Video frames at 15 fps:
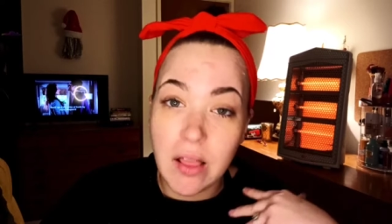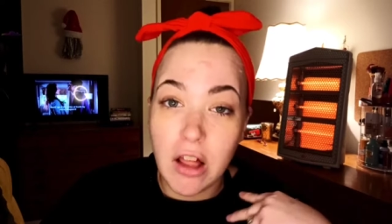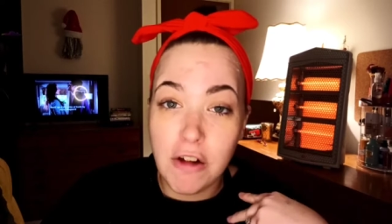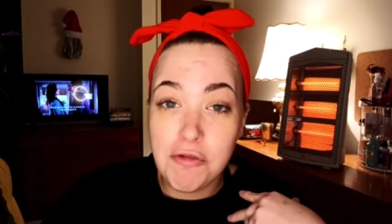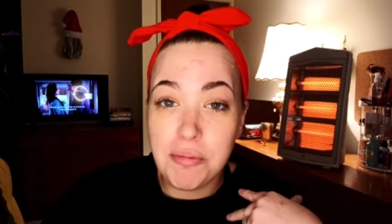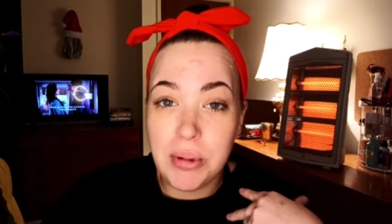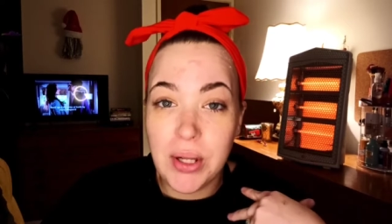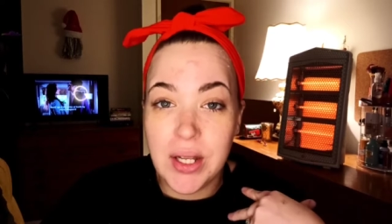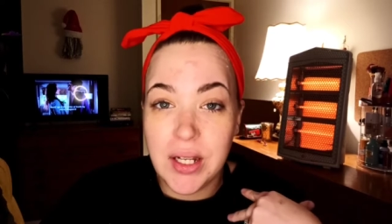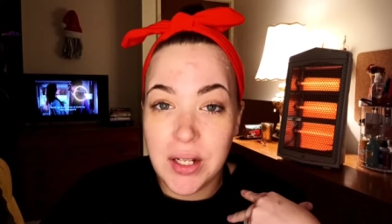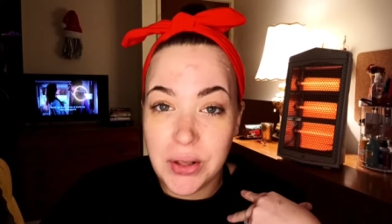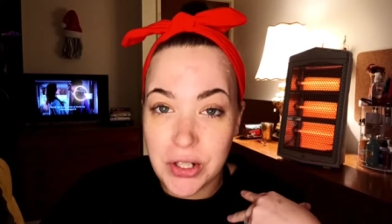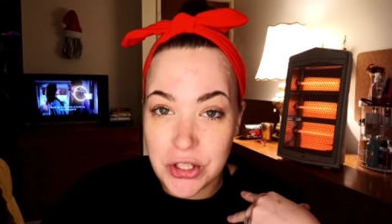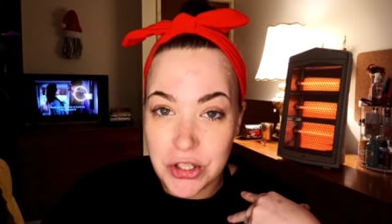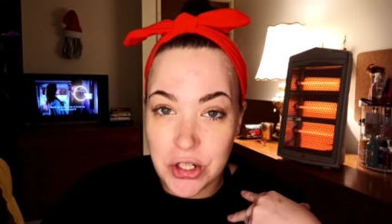love playing
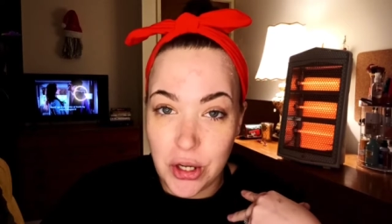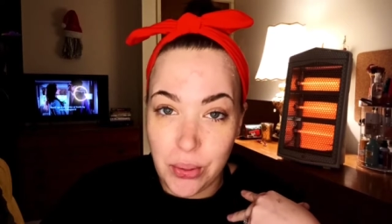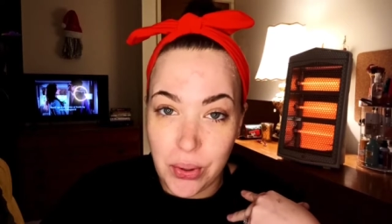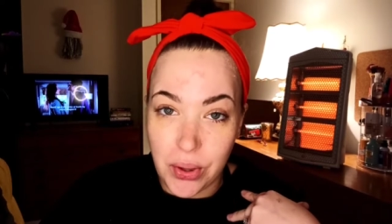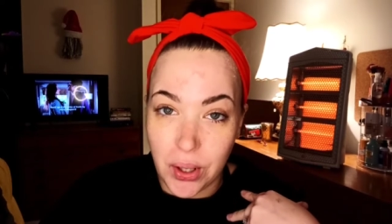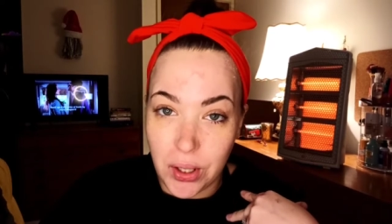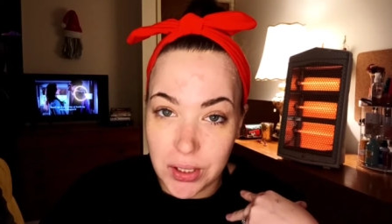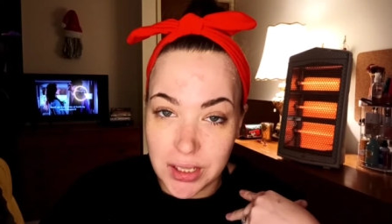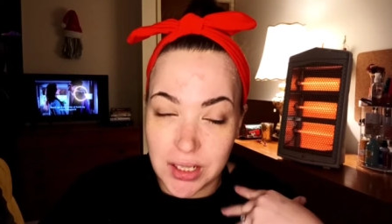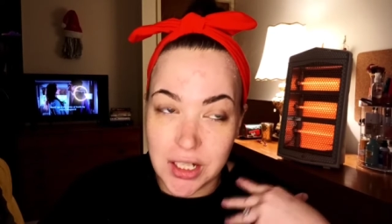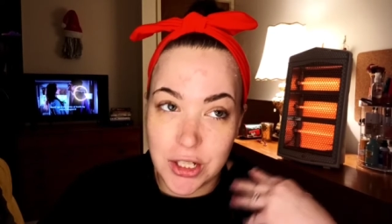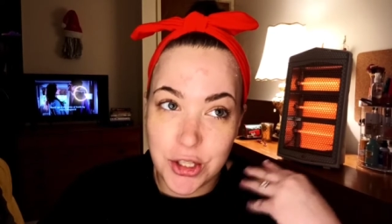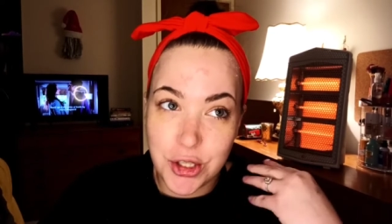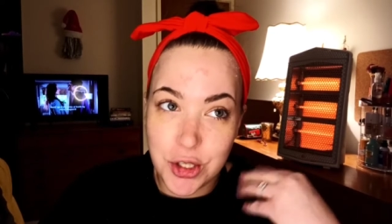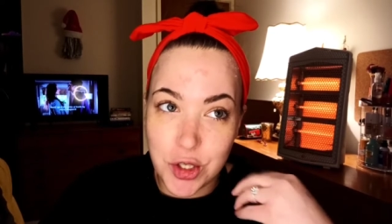in the snow with Alden.
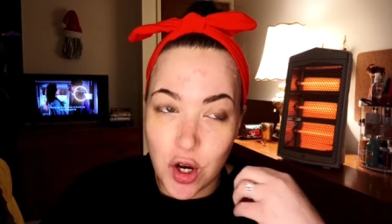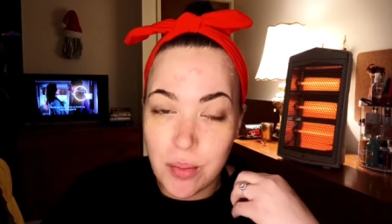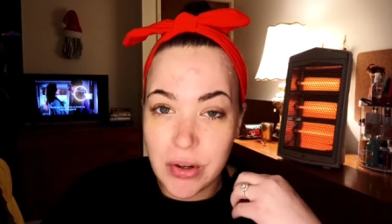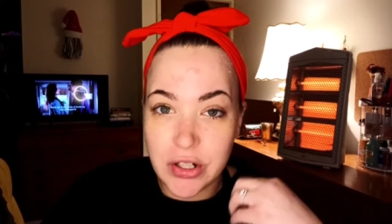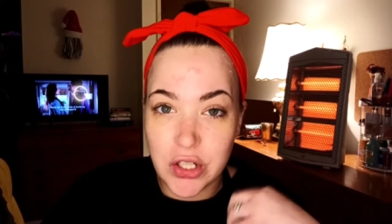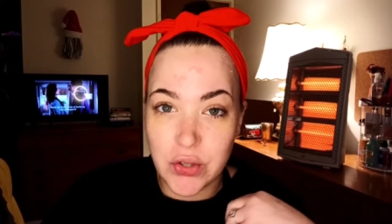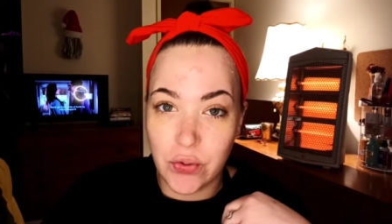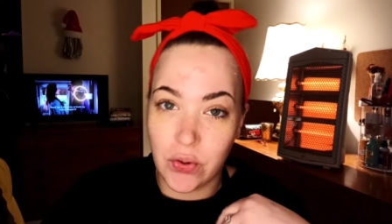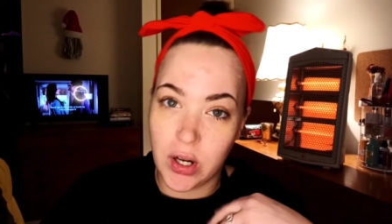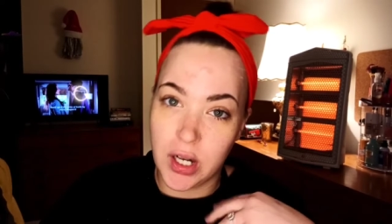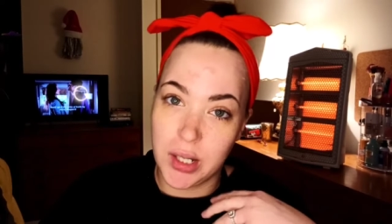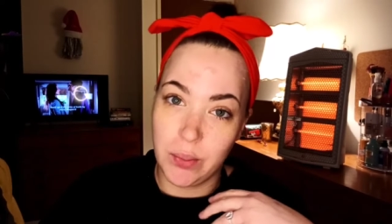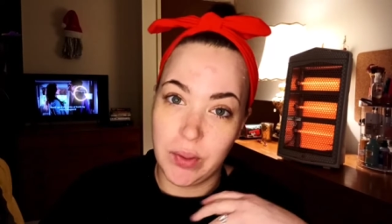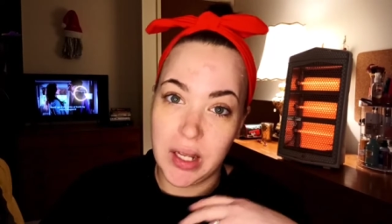It's so much fun.